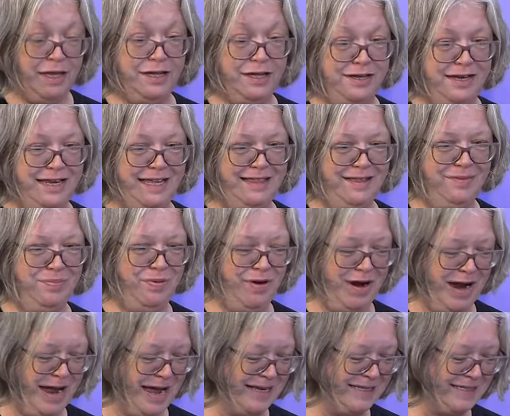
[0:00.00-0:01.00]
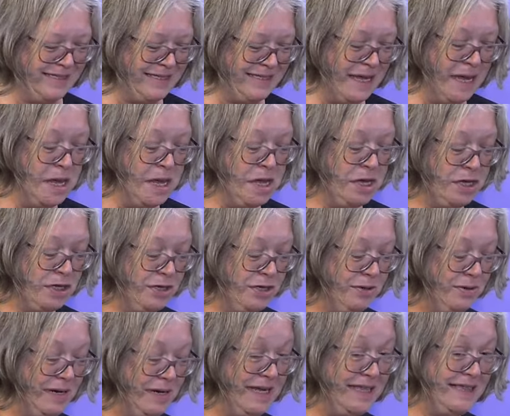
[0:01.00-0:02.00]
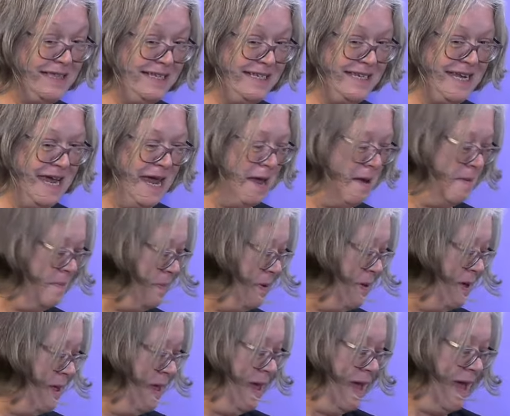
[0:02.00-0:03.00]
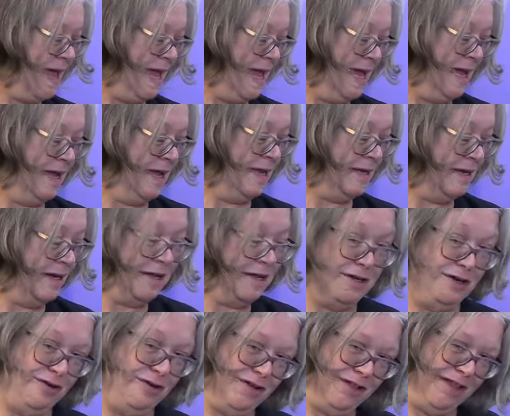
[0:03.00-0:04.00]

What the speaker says: you need the press, you need the tape, and your